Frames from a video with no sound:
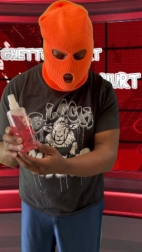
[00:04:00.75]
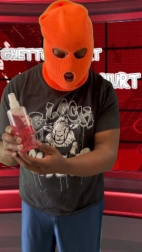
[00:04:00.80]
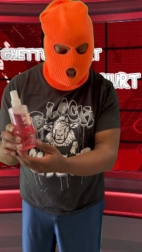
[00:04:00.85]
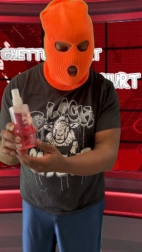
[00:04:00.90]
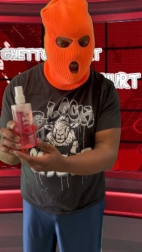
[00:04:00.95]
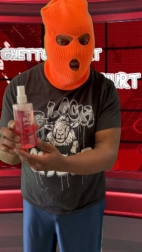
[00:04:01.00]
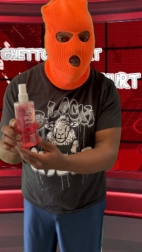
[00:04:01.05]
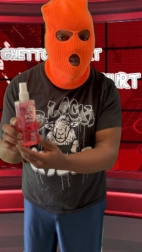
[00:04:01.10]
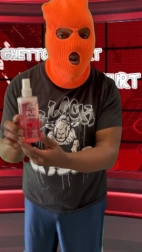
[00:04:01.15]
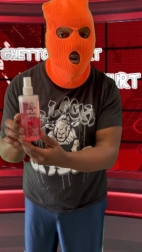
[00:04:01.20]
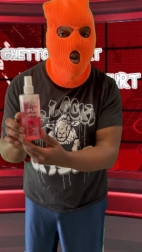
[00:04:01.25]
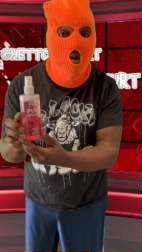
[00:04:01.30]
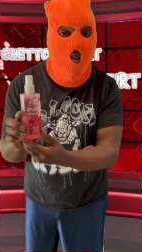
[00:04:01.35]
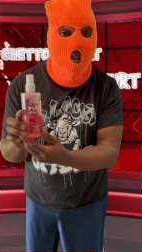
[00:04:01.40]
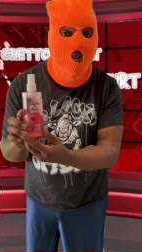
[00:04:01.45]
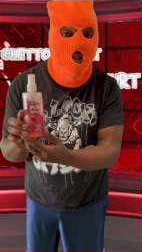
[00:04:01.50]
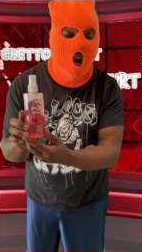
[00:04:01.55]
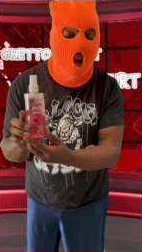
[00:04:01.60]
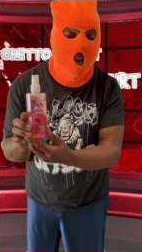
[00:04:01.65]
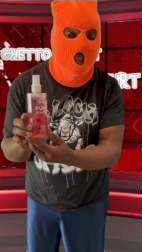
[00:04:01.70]
That pure
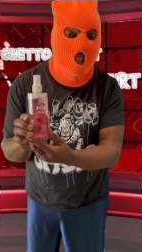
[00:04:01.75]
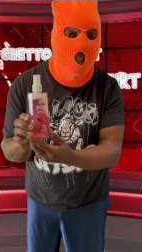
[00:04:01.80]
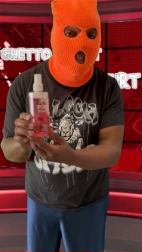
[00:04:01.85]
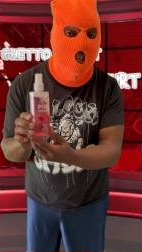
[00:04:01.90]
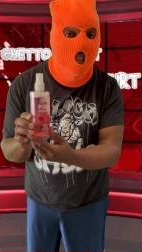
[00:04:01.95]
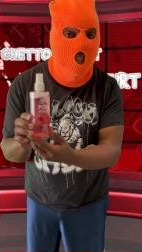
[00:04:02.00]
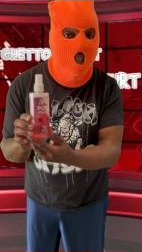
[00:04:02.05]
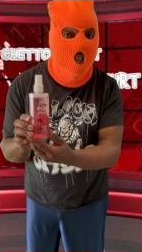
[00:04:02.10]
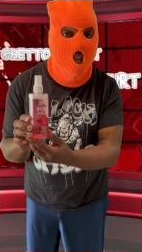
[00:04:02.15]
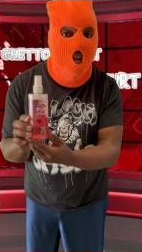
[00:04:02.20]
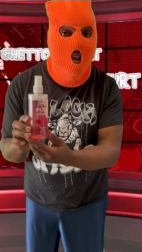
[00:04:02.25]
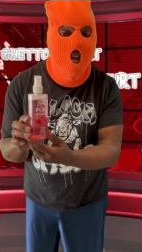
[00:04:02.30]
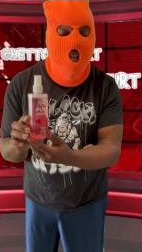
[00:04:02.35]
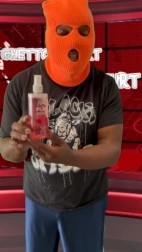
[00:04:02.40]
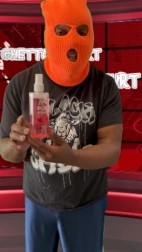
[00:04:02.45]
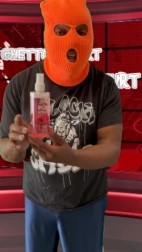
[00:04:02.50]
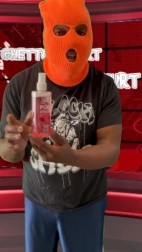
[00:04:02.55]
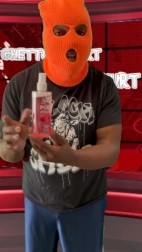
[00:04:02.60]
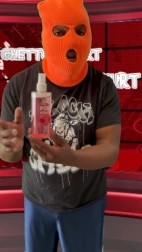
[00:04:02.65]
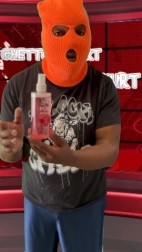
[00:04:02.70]
attraction. Listen,
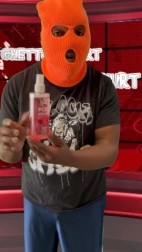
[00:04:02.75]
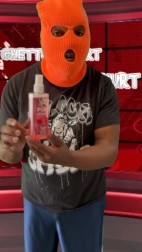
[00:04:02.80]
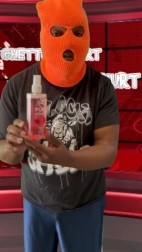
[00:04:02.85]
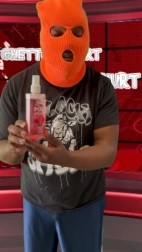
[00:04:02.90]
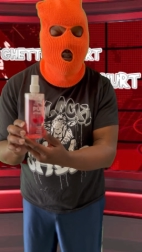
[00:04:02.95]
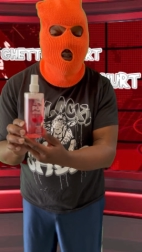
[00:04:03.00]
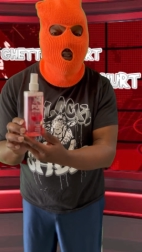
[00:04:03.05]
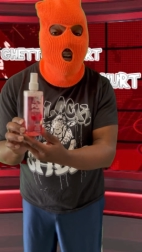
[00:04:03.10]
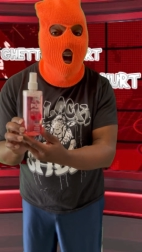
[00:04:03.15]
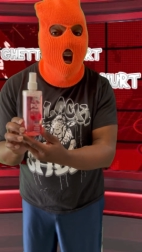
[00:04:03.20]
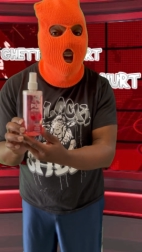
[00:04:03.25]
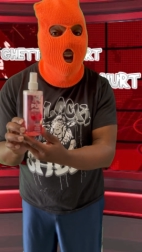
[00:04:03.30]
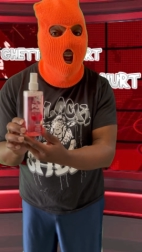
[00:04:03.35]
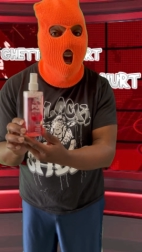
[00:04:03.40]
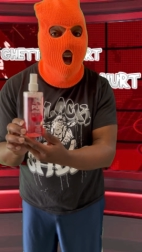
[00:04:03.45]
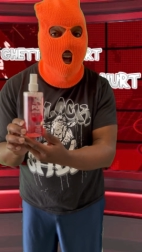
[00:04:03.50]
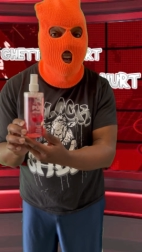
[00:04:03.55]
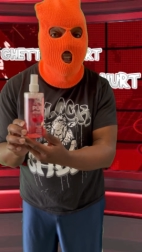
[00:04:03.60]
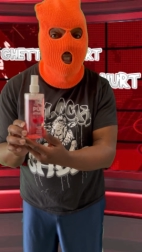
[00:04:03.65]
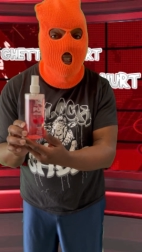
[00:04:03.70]
they going for five
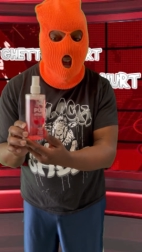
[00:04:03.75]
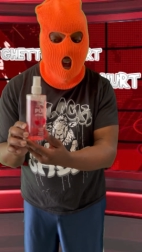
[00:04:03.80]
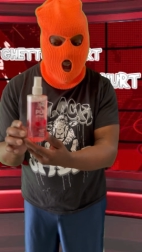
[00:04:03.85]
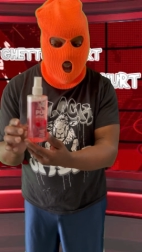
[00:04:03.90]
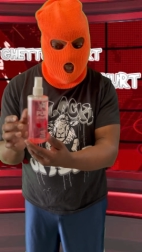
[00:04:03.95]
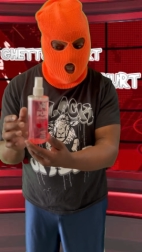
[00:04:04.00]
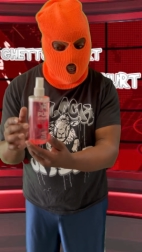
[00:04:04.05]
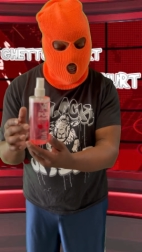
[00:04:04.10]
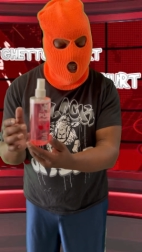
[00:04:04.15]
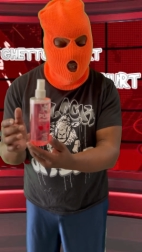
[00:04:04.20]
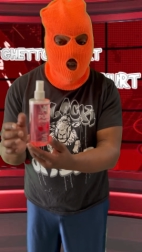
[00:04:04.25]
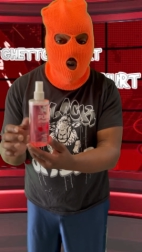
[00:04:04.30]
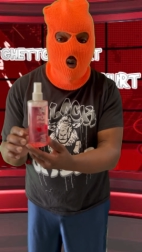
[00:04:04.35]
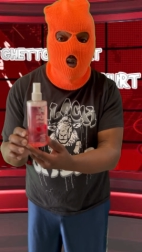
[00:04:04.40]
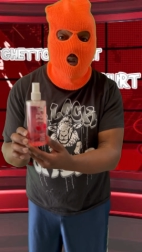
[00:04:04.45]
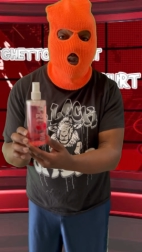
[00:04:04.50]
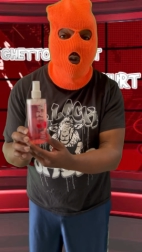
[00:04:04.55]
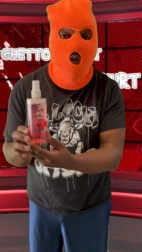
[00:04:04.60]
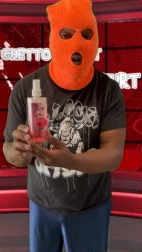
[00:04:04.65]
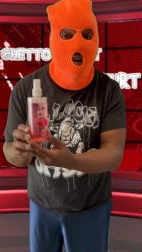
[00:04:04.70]
dollars. These
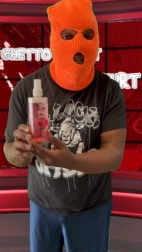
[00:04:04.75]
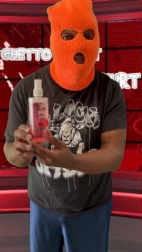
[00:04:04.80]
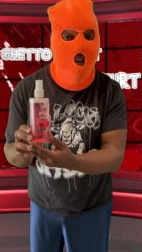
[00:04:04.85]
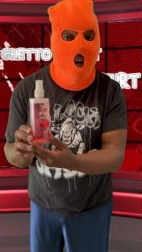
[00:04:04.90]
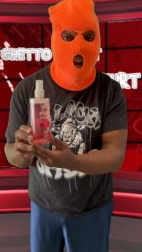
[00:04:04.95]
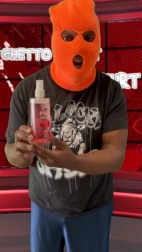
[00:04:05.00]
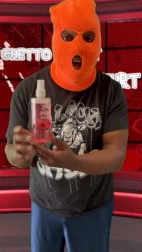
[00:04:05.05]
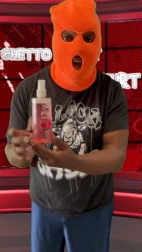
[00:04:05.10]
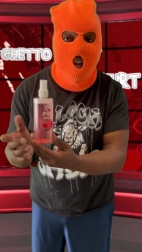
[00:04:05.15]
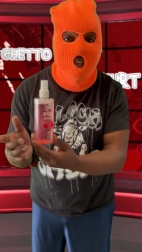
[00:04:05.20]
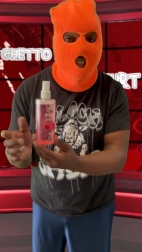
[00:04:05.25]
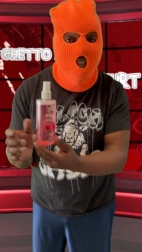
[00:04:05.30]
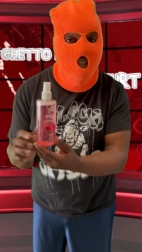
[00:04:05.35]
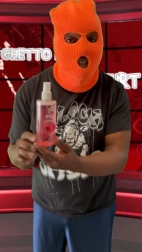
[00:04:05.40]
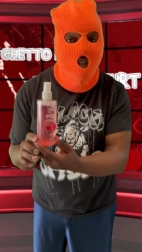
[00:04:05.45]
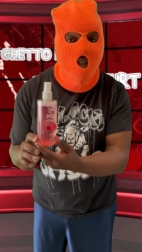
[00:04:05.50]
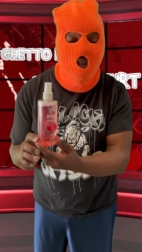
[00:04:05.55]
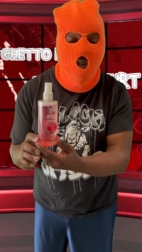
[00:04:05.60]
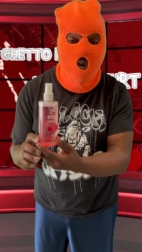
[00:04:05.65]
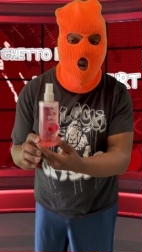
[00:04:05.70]
cost $45 in
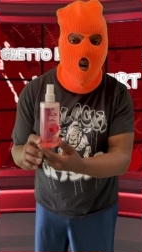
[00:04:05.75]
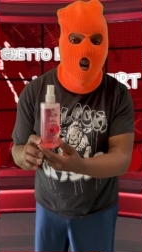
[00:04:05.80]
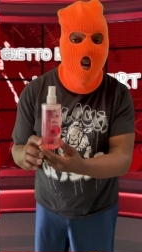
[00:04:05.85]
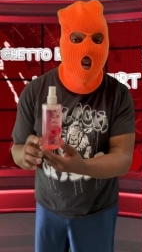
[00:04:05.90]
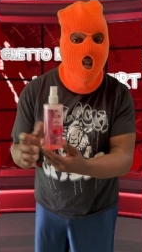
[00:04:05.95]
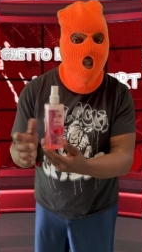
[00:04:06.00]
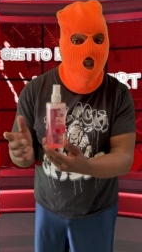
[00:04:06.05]
the store.